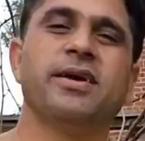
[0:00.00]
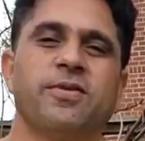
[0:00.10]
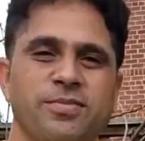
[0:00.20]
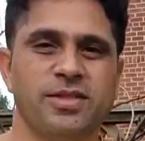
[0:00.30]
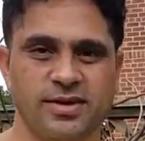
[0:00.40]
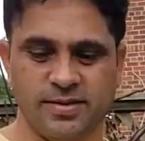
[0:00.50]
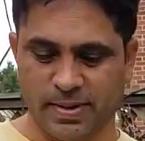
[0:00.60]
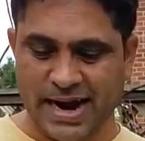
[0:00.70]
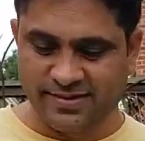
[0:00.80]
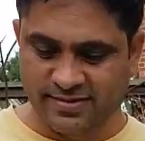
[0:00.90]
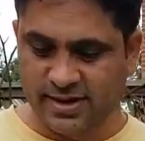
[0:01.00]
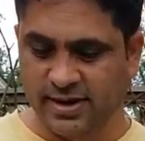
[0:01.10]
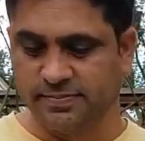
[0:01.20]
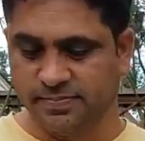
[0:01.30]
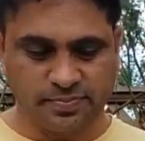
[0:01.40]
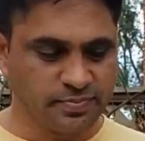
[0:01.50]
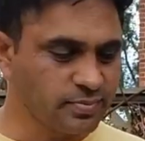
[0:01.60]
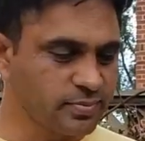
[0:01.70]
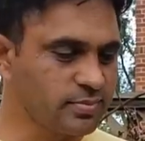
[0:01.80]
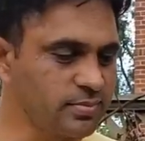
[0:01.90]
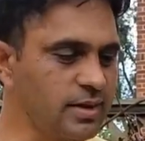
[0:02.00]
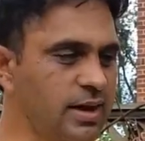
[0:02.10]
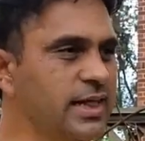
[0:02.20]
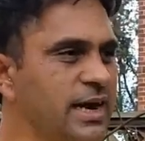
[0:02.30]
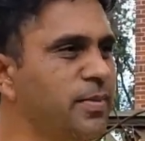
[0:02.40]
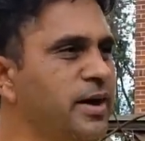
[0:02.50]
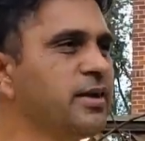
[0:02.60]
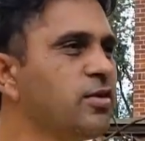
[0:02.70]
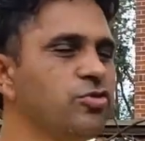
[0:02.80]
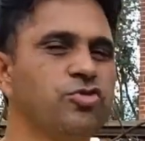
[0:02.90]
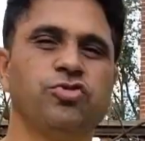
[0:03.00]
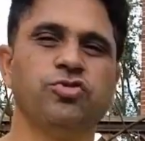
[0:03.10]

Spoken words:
from the plant sale, that money goes to